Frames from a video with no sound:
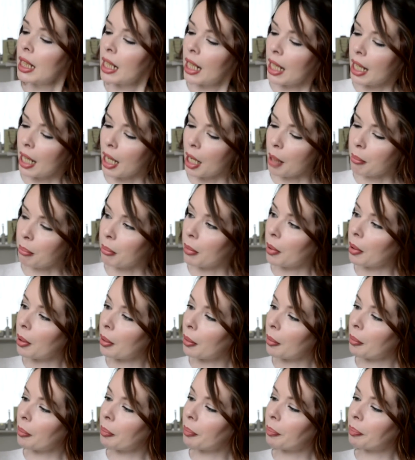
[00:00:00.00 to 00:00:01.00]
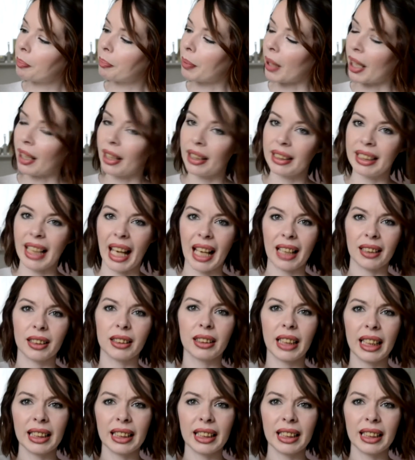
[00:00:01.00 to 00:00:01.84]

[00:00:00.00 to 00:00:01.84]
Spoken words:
But yes,